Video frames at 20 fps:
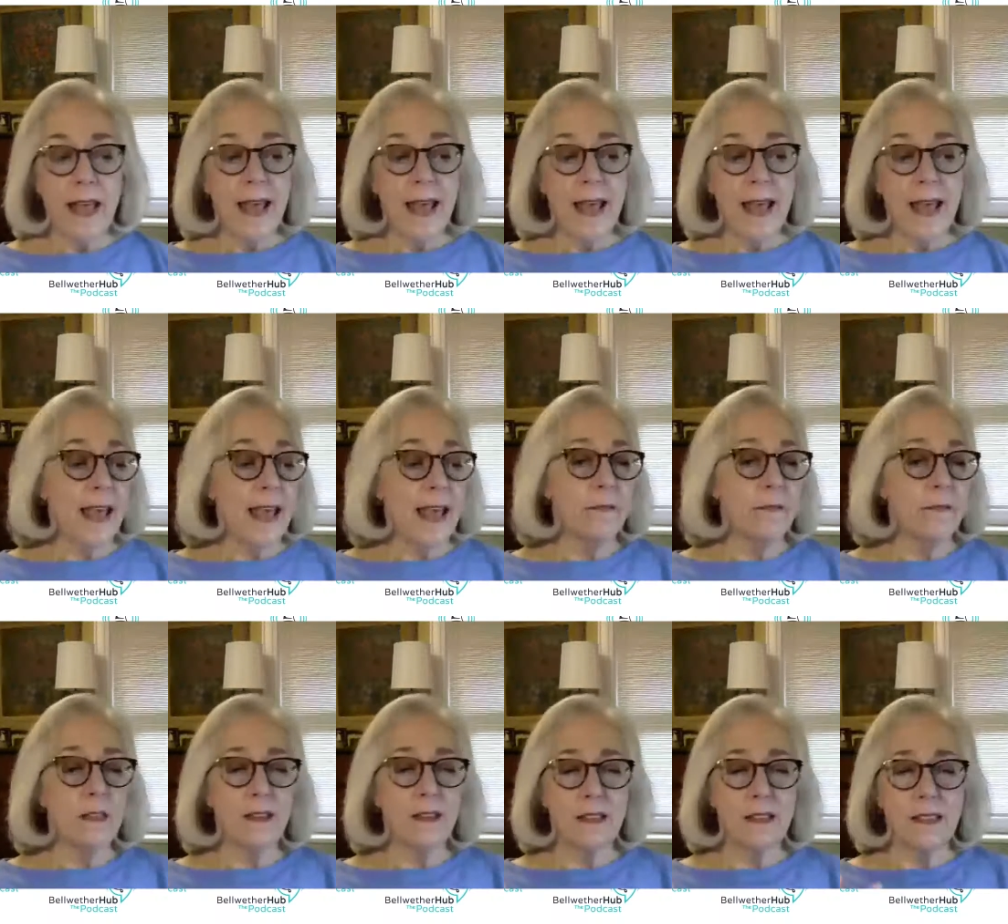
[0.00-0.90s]
and
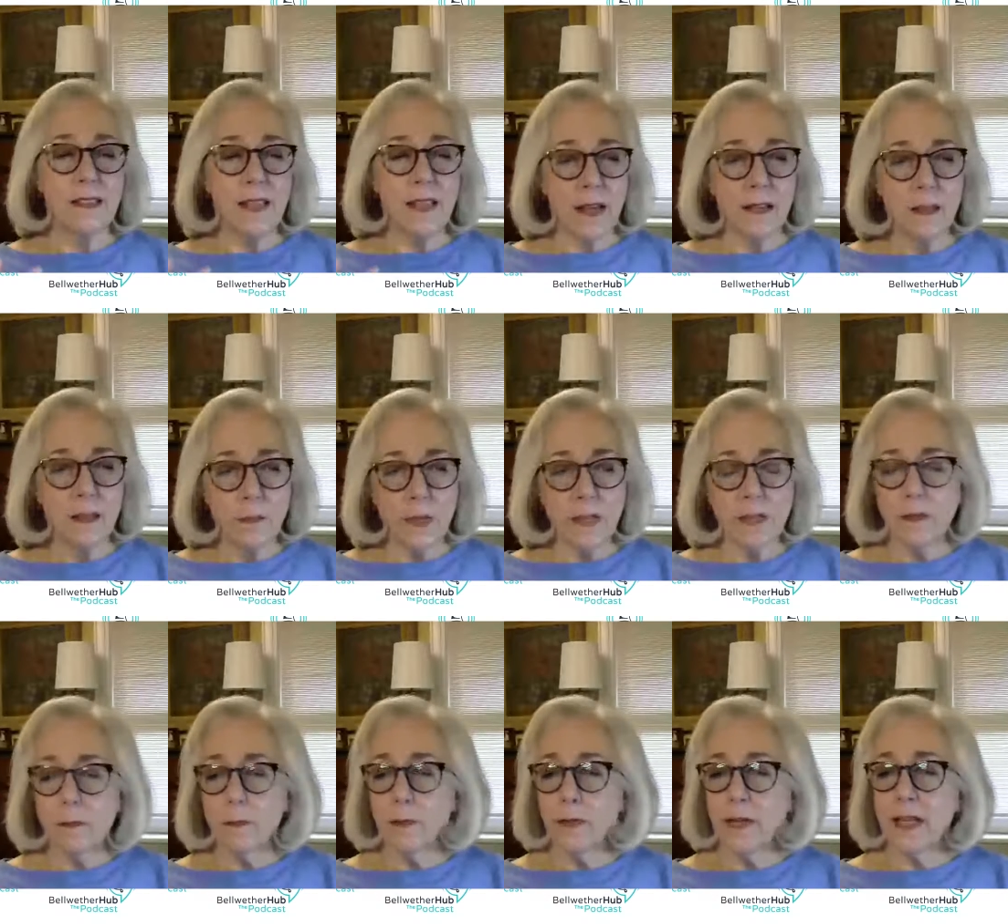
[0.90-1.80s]
having the documents
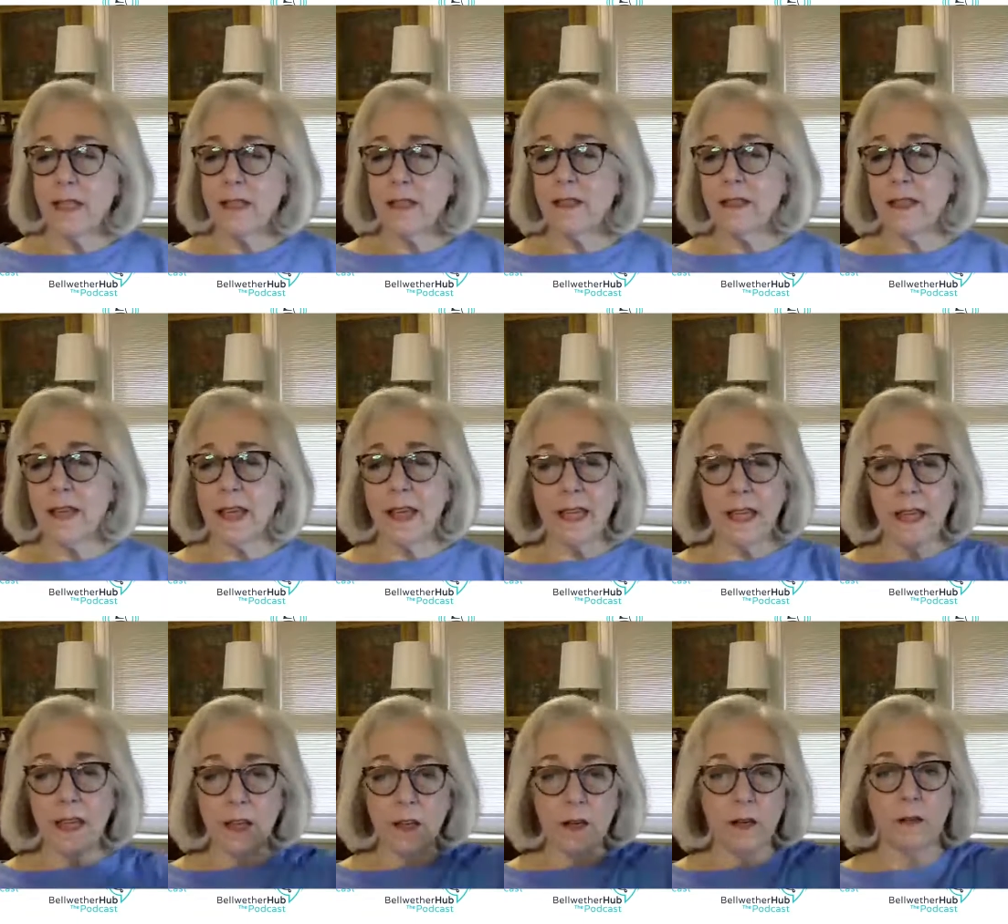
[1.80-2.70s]
in place and saying,
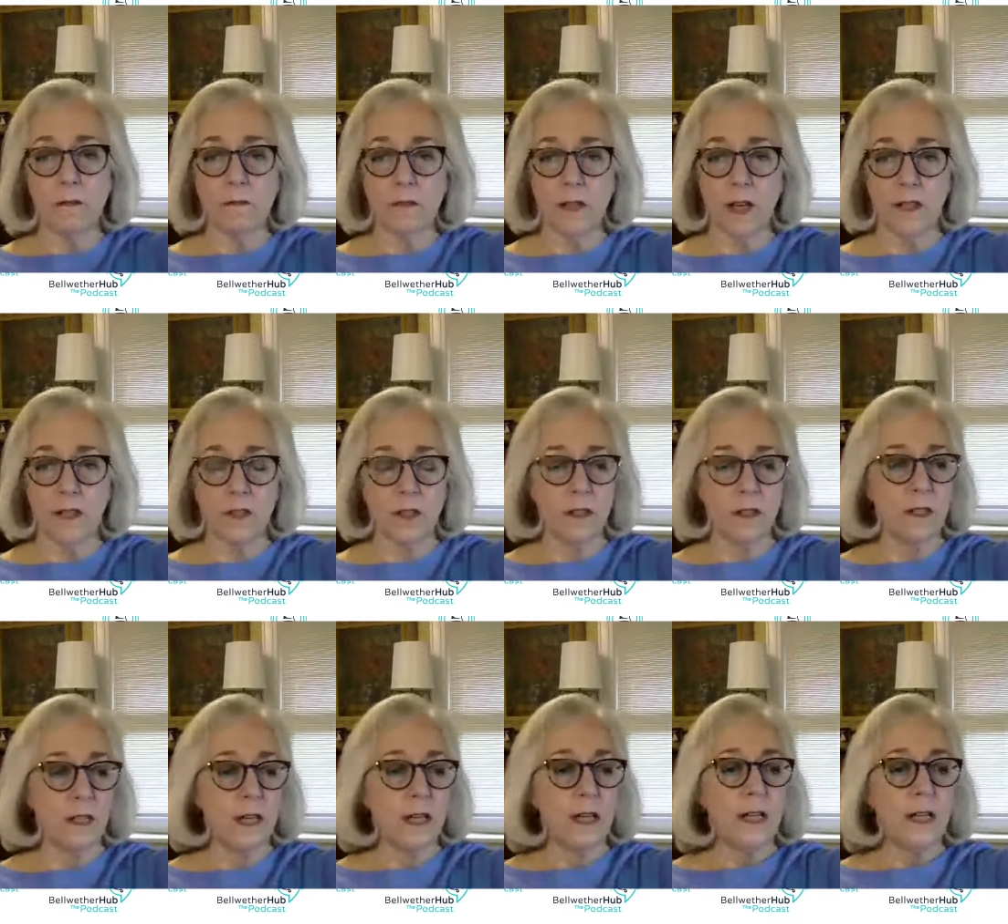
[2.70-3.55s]
"Here, doctor,